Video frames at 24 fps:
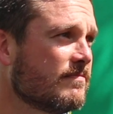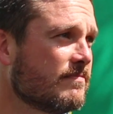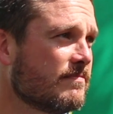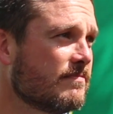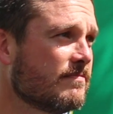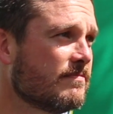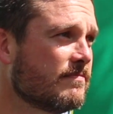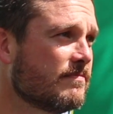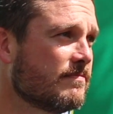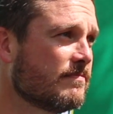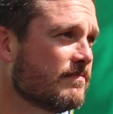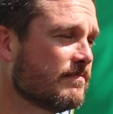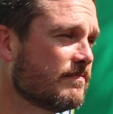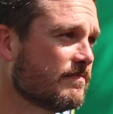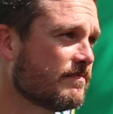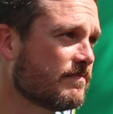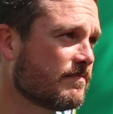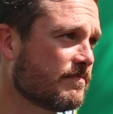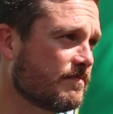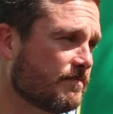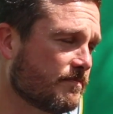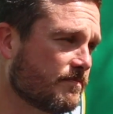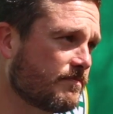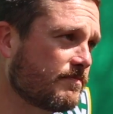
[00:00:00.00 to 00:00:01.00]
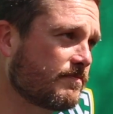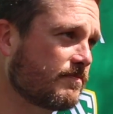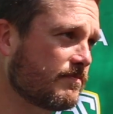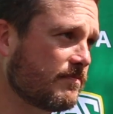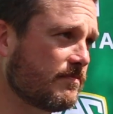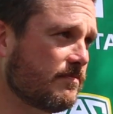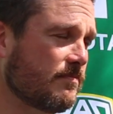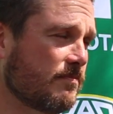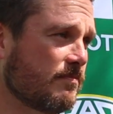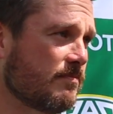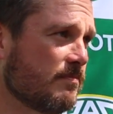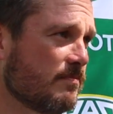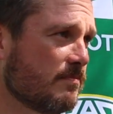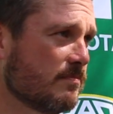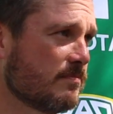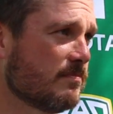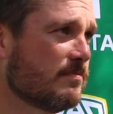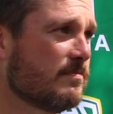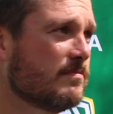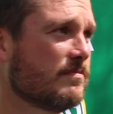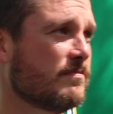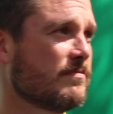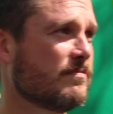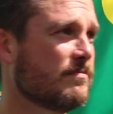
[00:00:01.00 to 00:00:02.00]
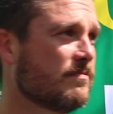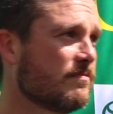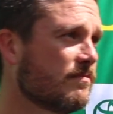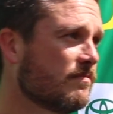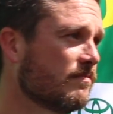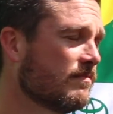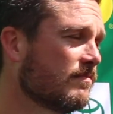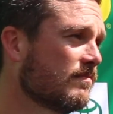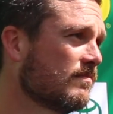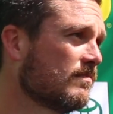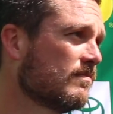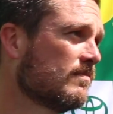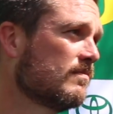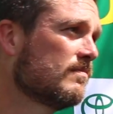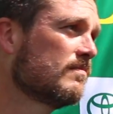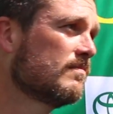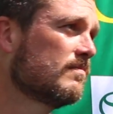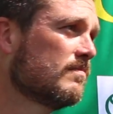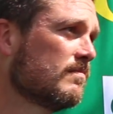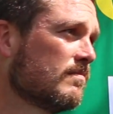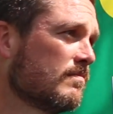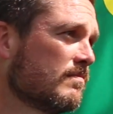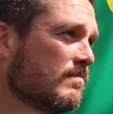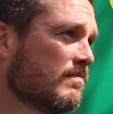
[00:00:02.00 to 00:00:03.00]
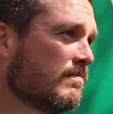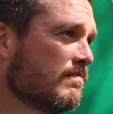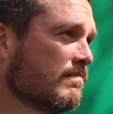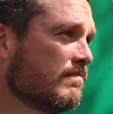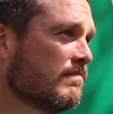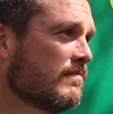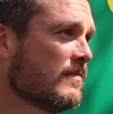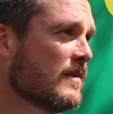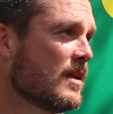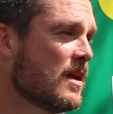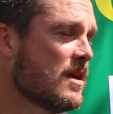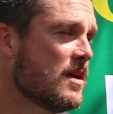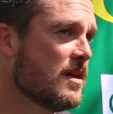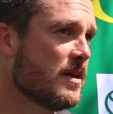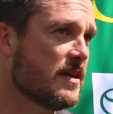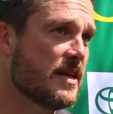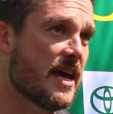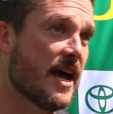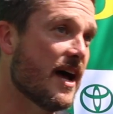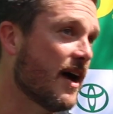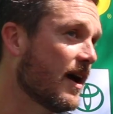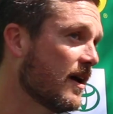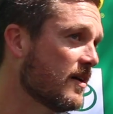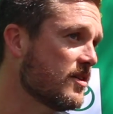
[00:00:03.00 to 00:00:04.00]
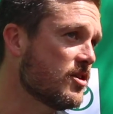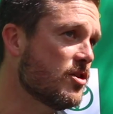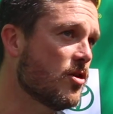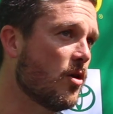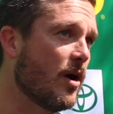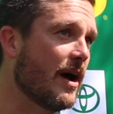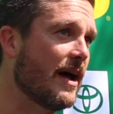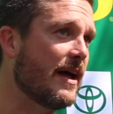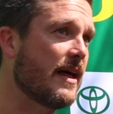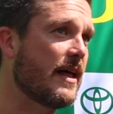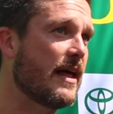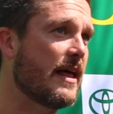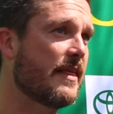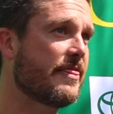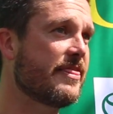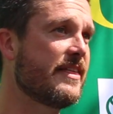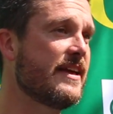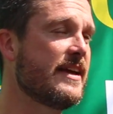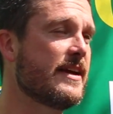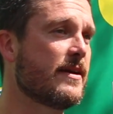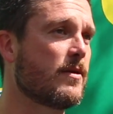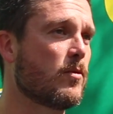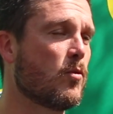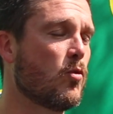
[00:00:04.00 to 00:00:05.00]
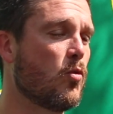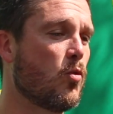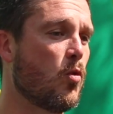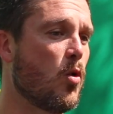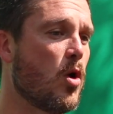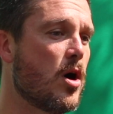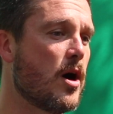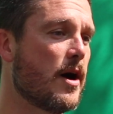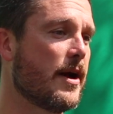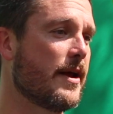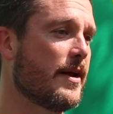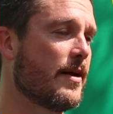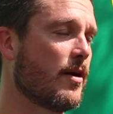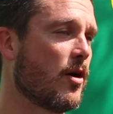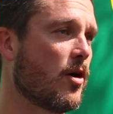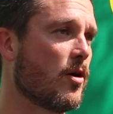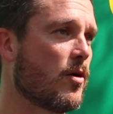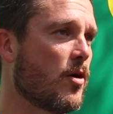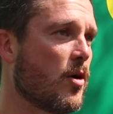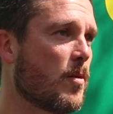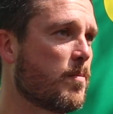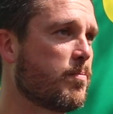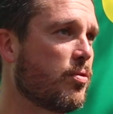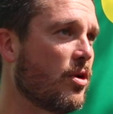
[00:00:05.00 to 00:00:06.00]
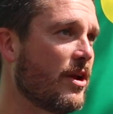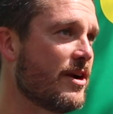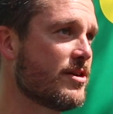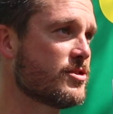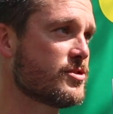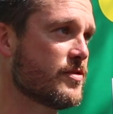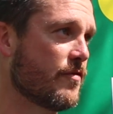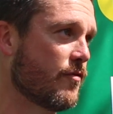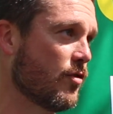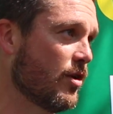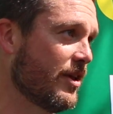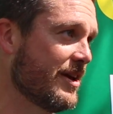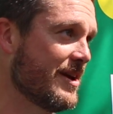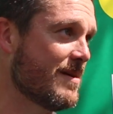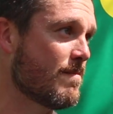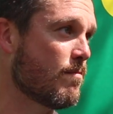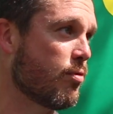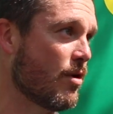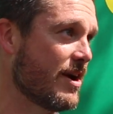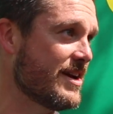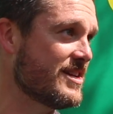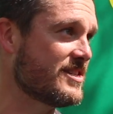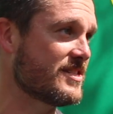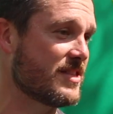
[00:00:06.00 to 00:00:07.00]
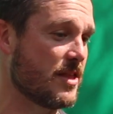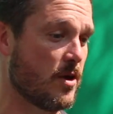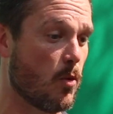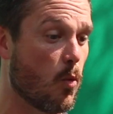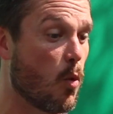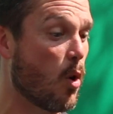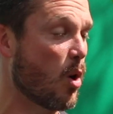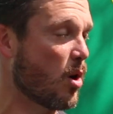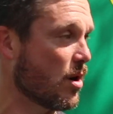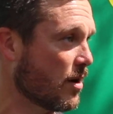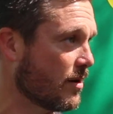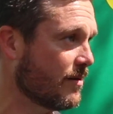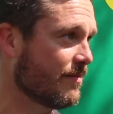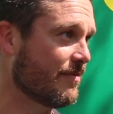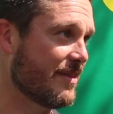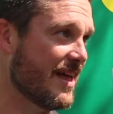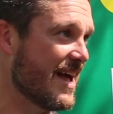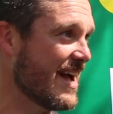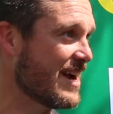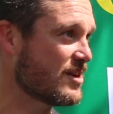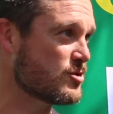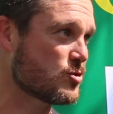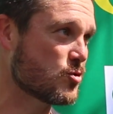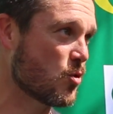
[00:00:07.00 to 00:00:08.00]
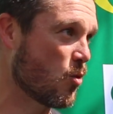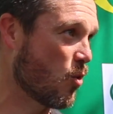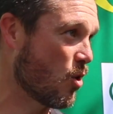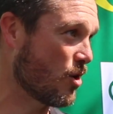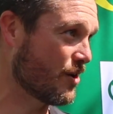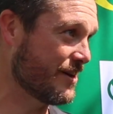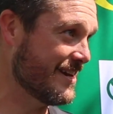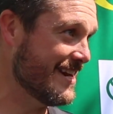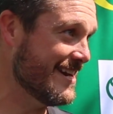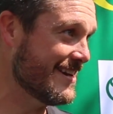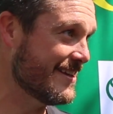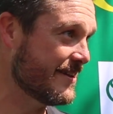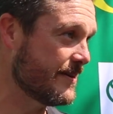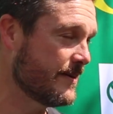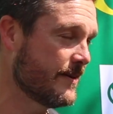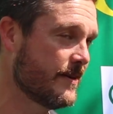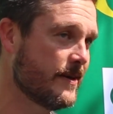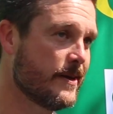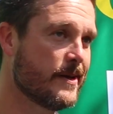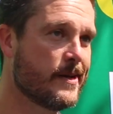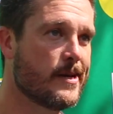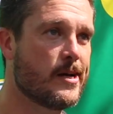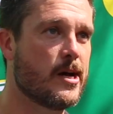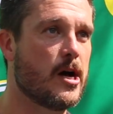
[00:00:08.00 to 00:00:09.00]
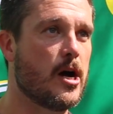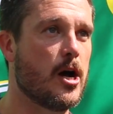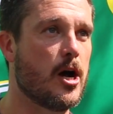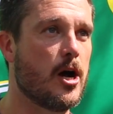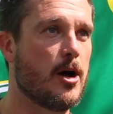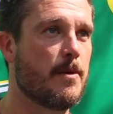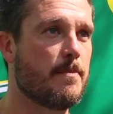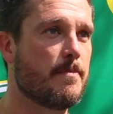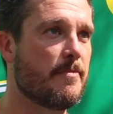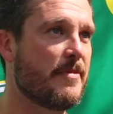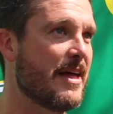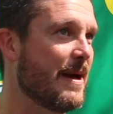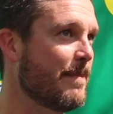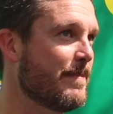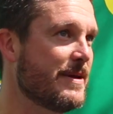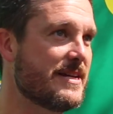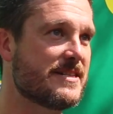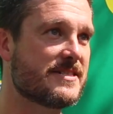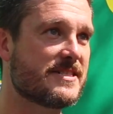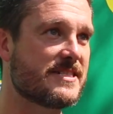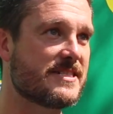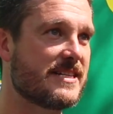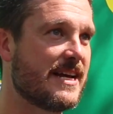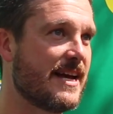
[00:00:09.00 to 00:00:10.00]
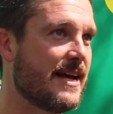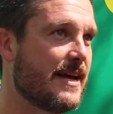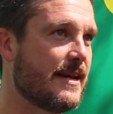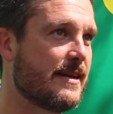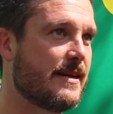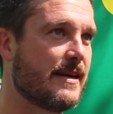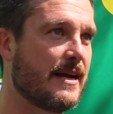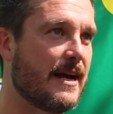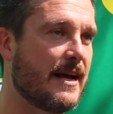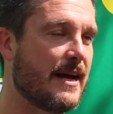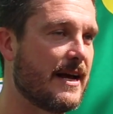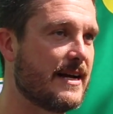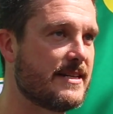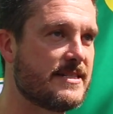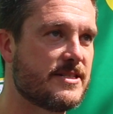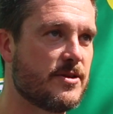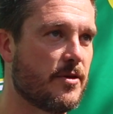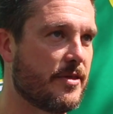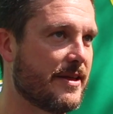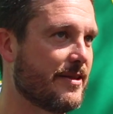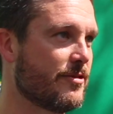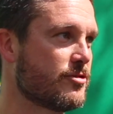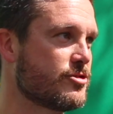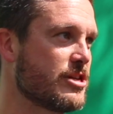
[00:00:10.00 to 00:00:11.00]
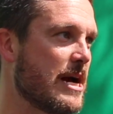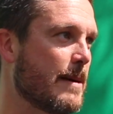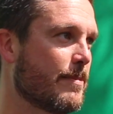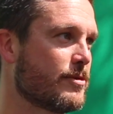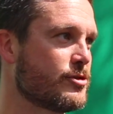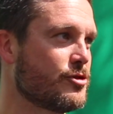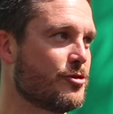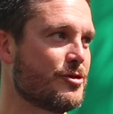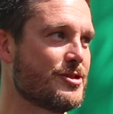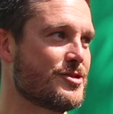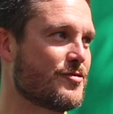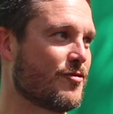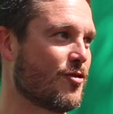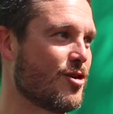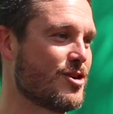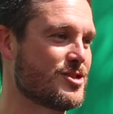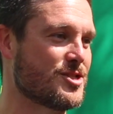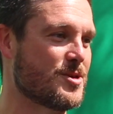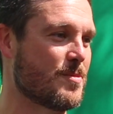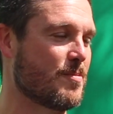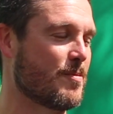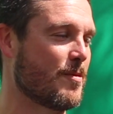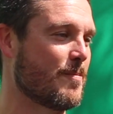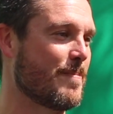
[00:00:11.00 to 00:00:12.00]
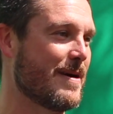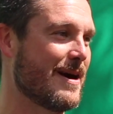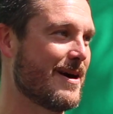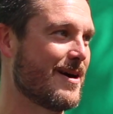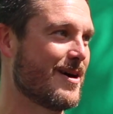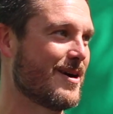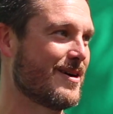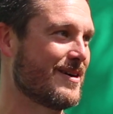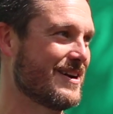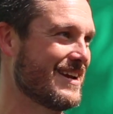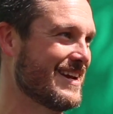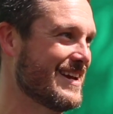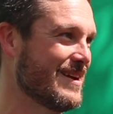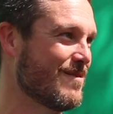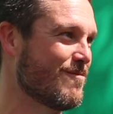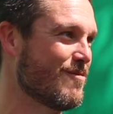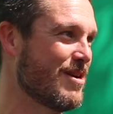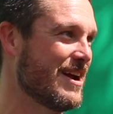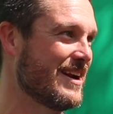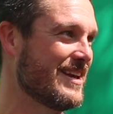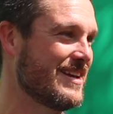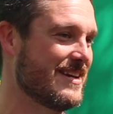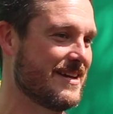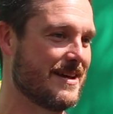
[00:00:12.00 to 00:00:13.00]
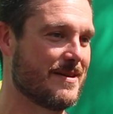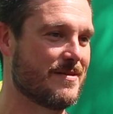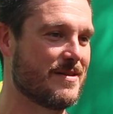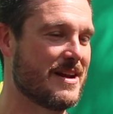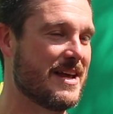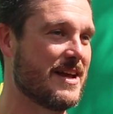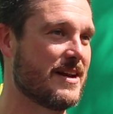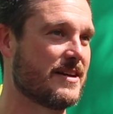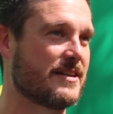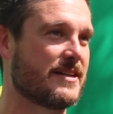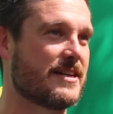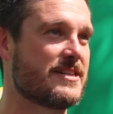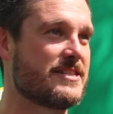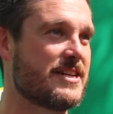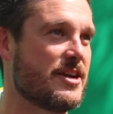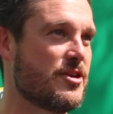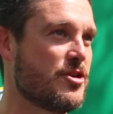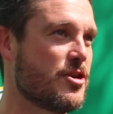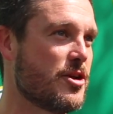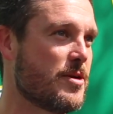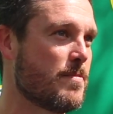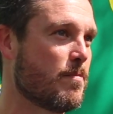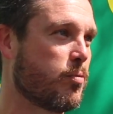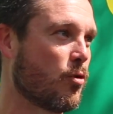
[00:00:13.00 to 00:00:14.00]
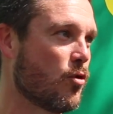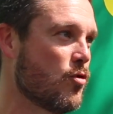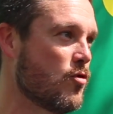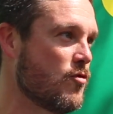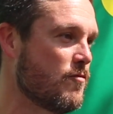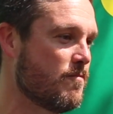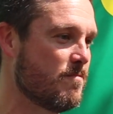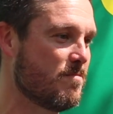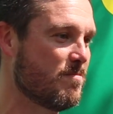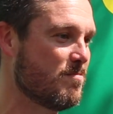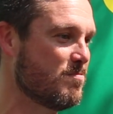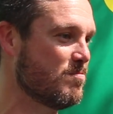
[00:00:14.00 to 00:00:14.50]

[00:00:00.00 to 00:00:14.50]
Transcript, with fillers: going into, you know, we're getting on a plane tomorrow and we're going to play? Yeah, you know, I, I think, one, our, our players have really embraced the work, the extra work needed. Um, that being said, I still think there's opportunities for us to prepare and get ready and, and continue to improve